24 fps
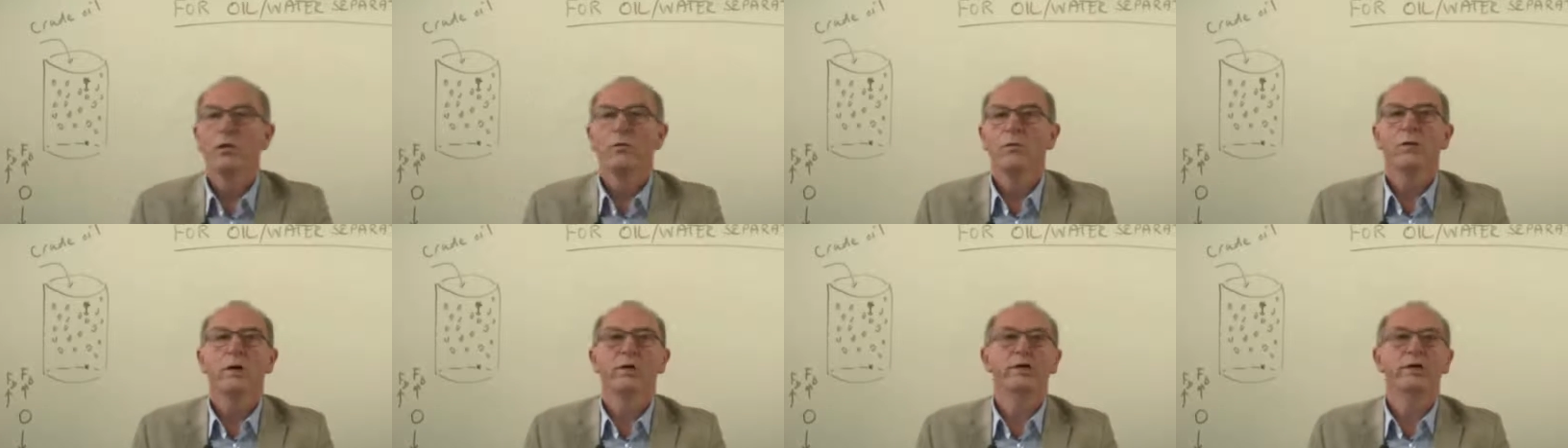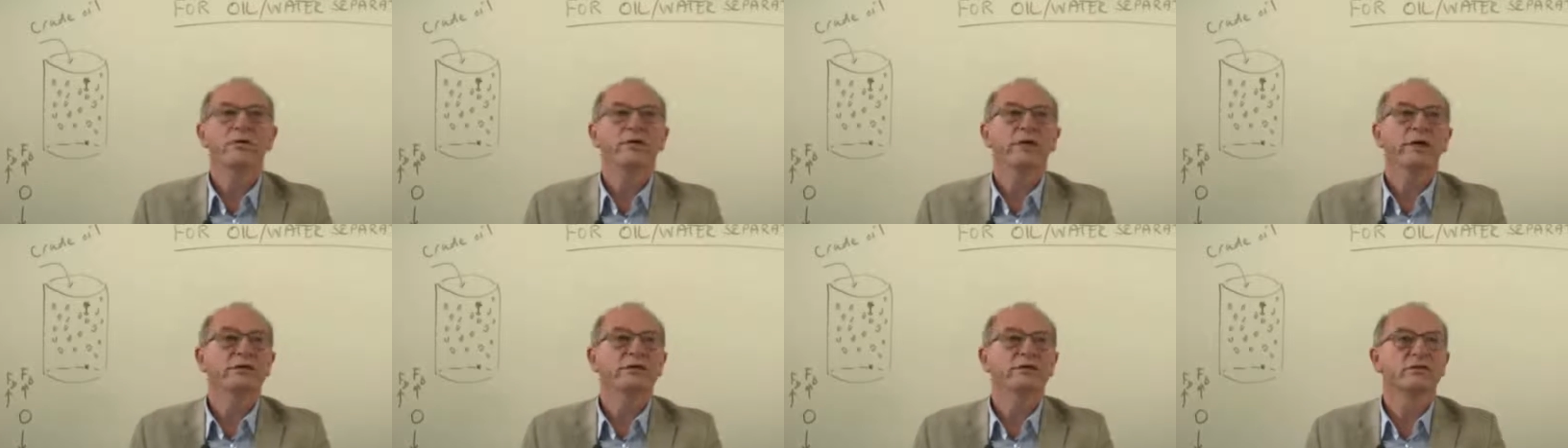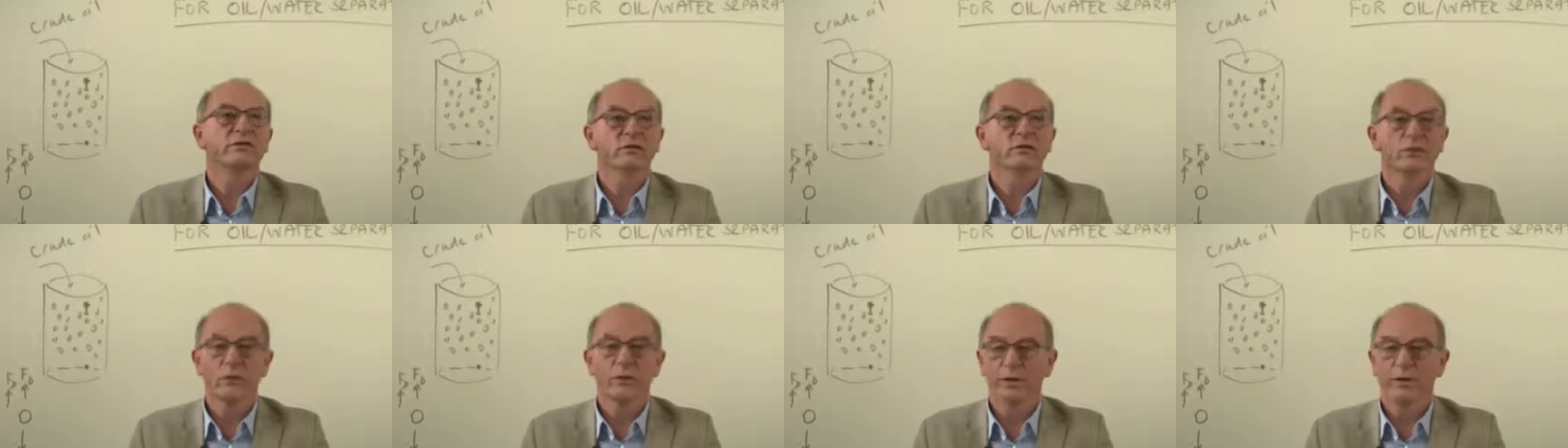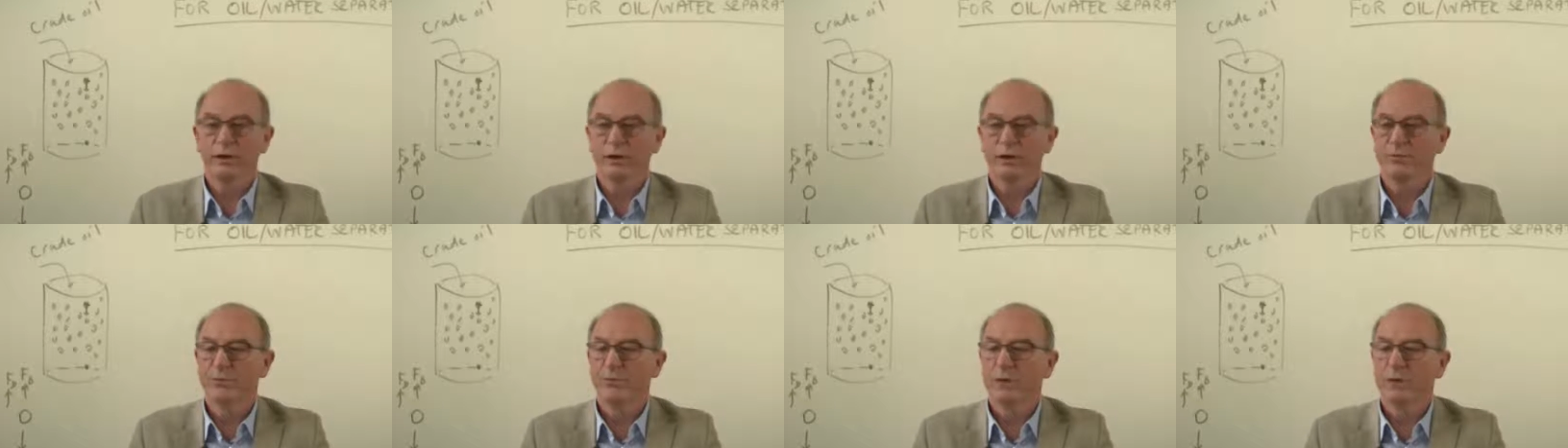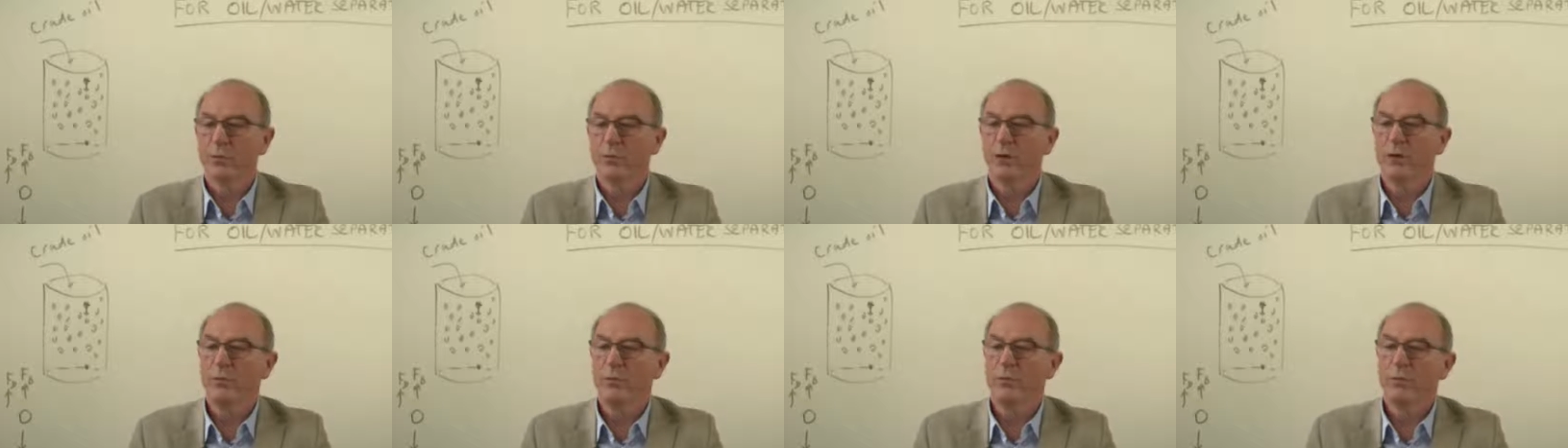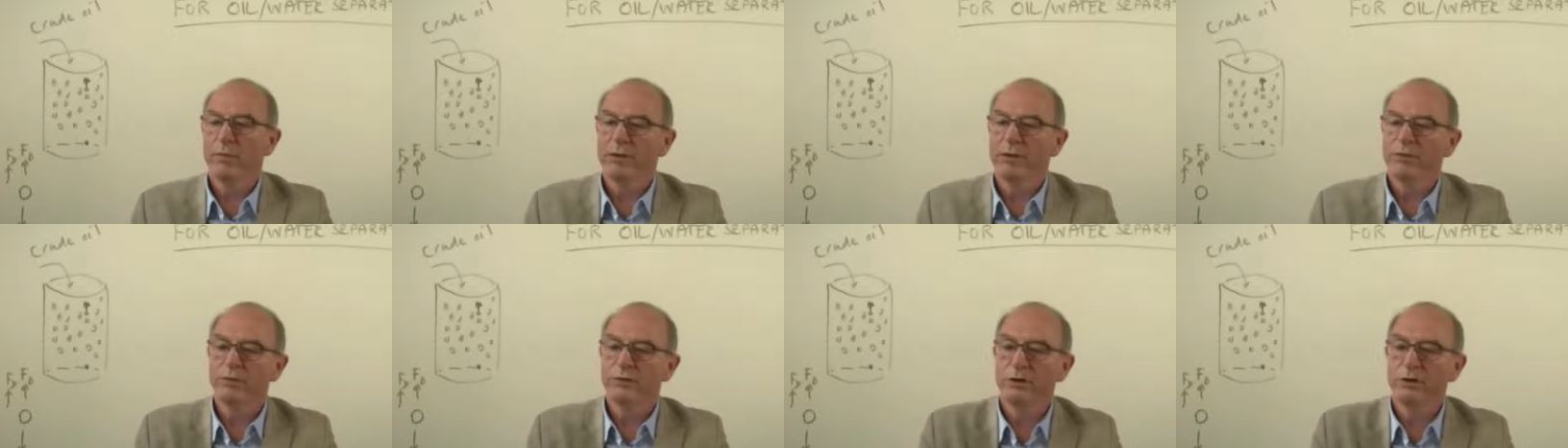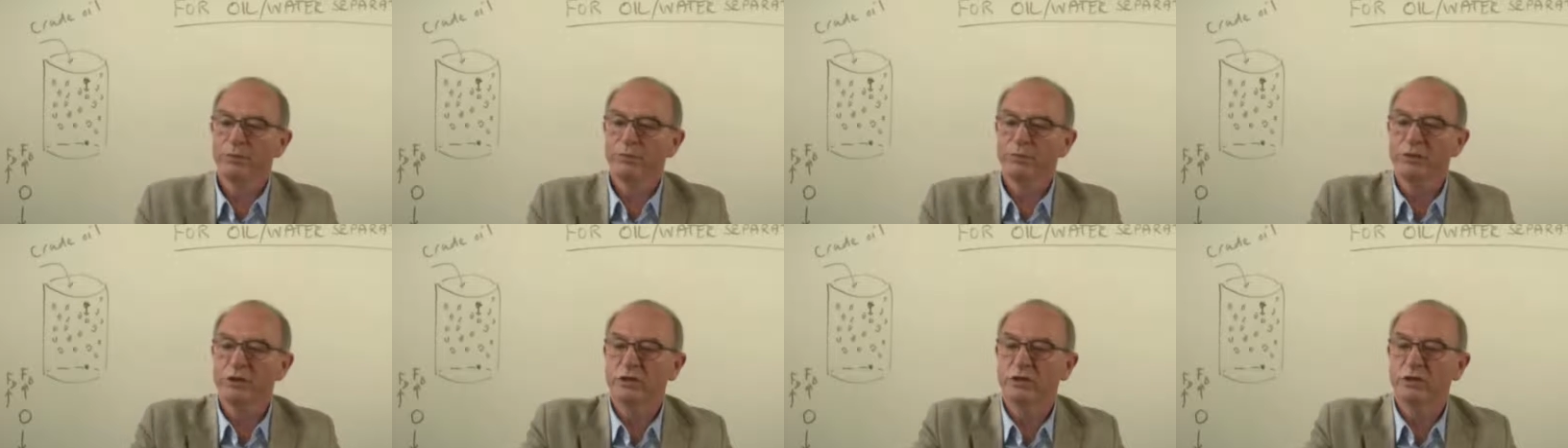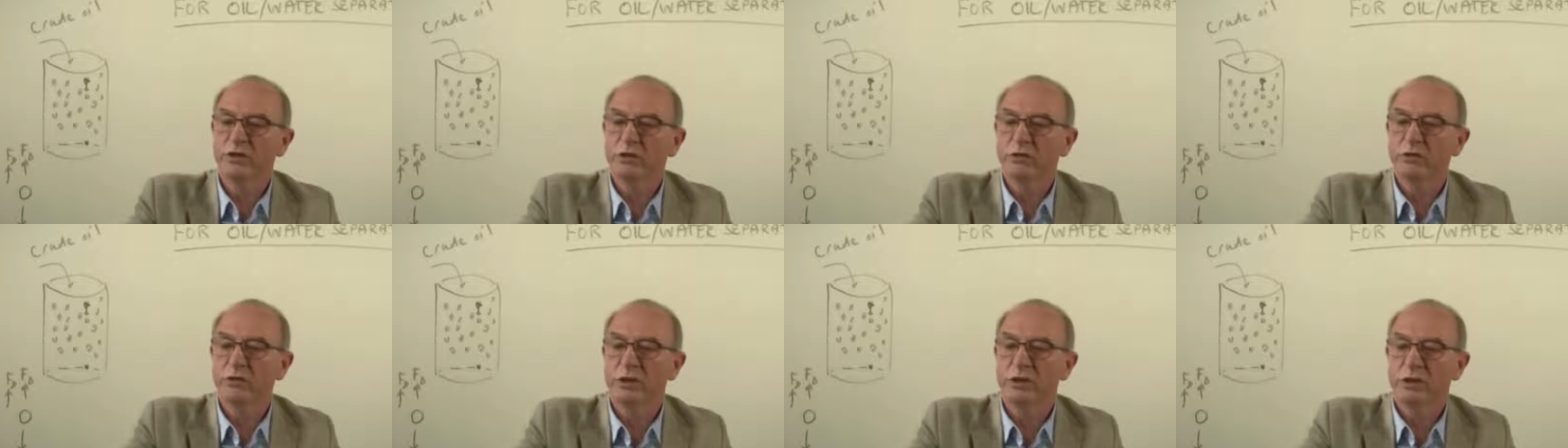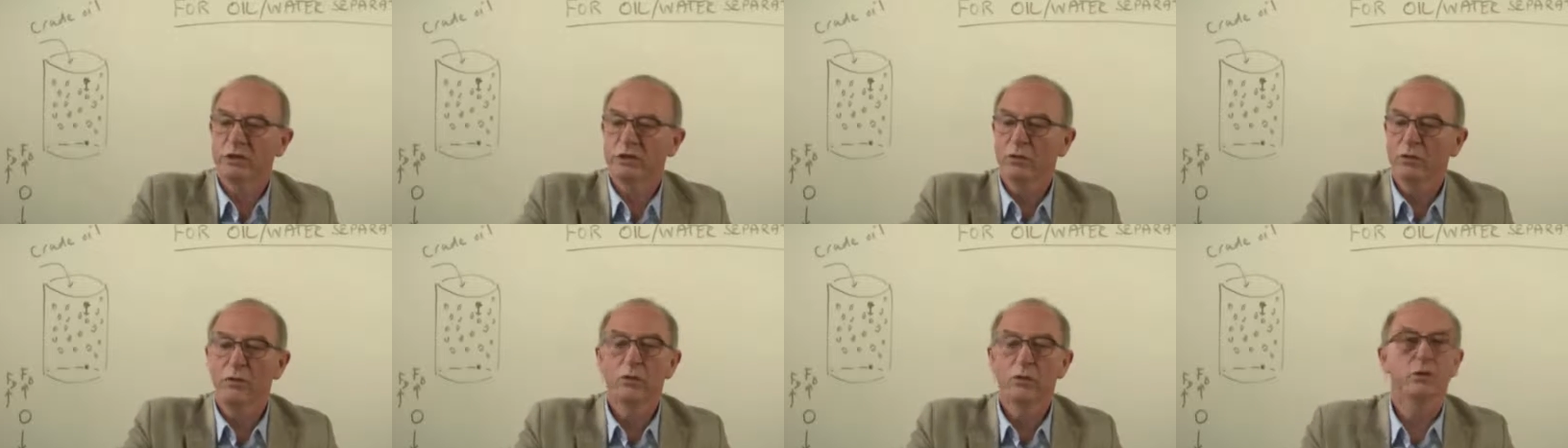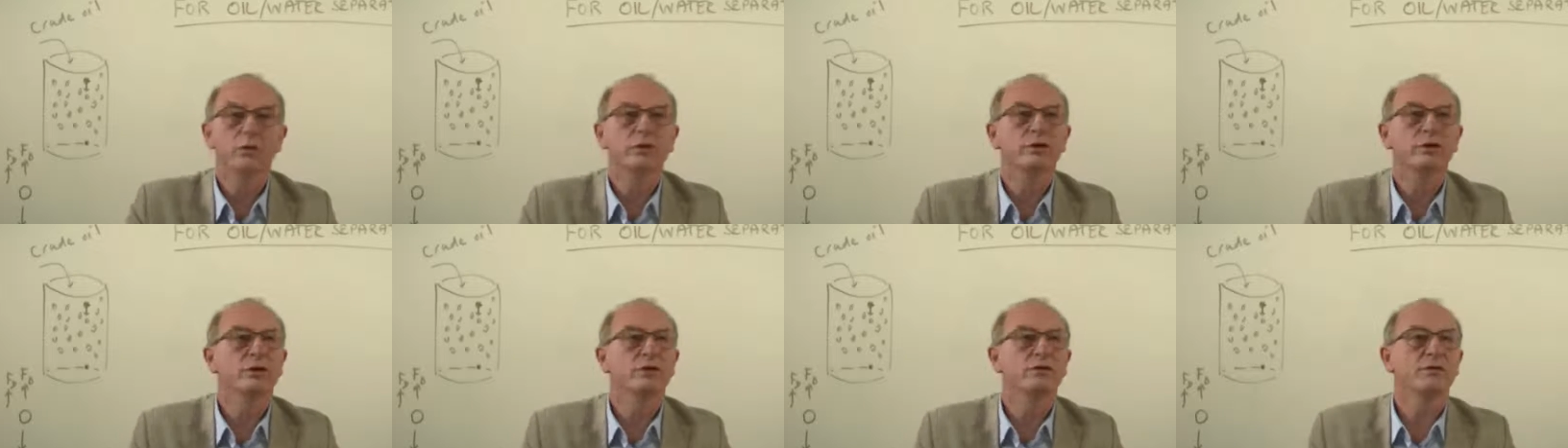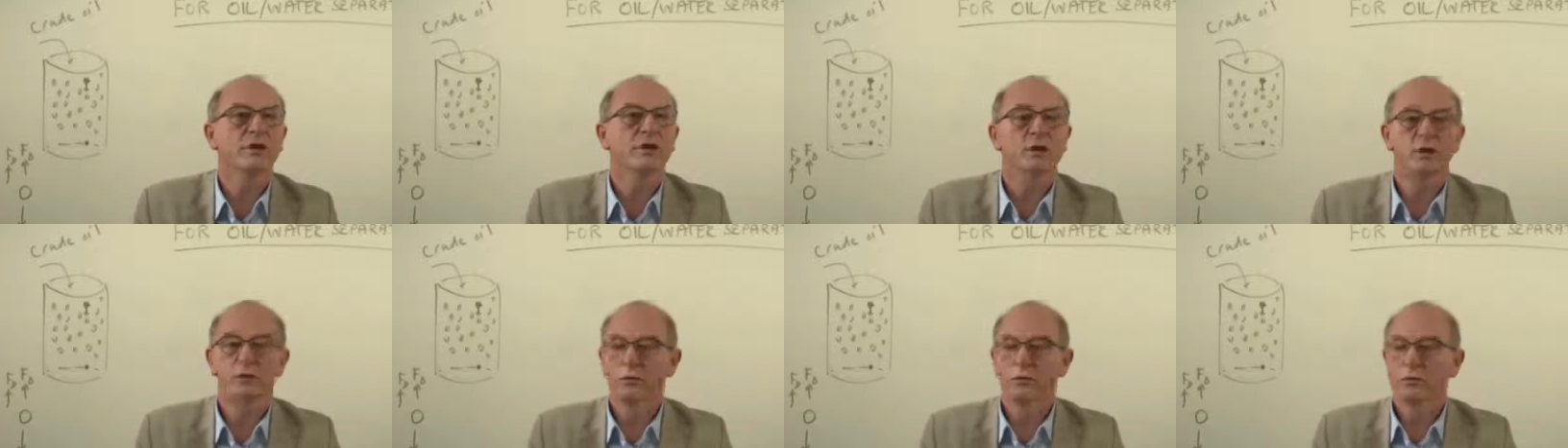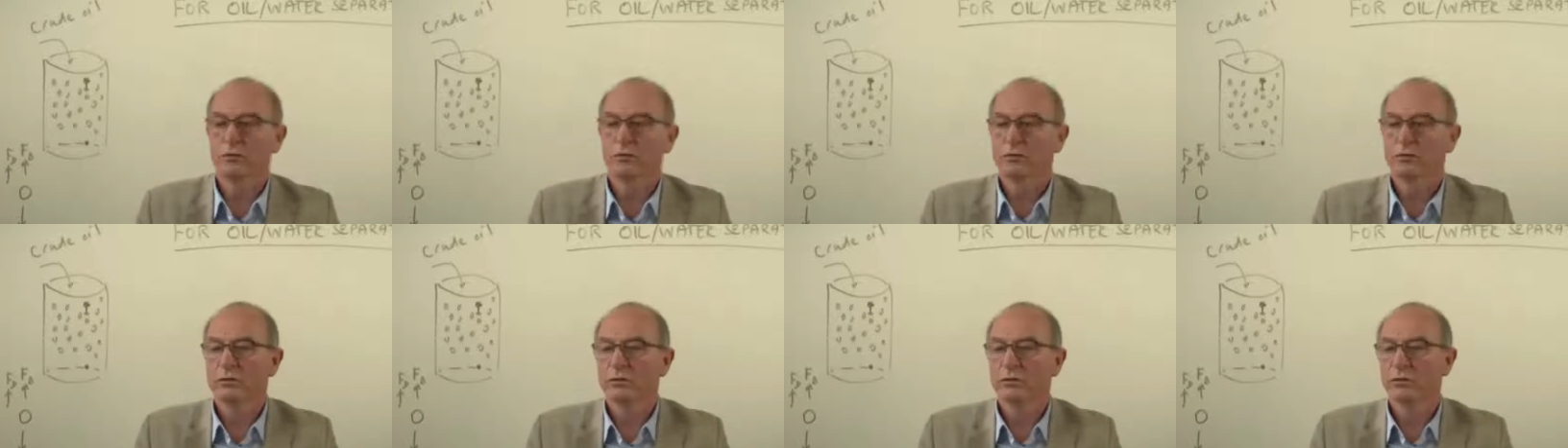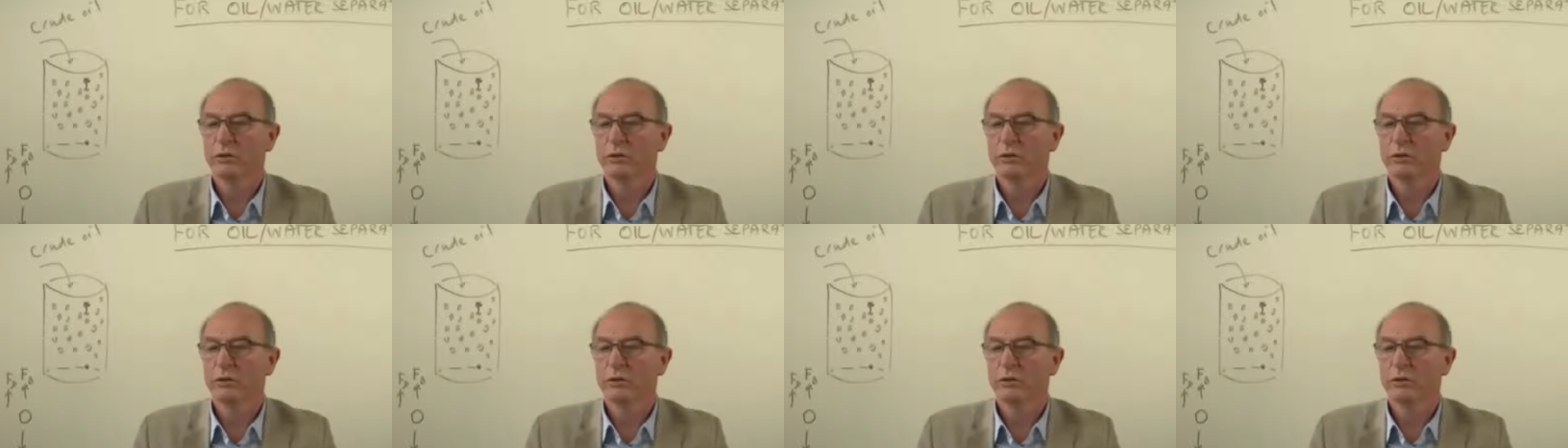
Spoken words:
Well, you can solve this problem by substituting all these values.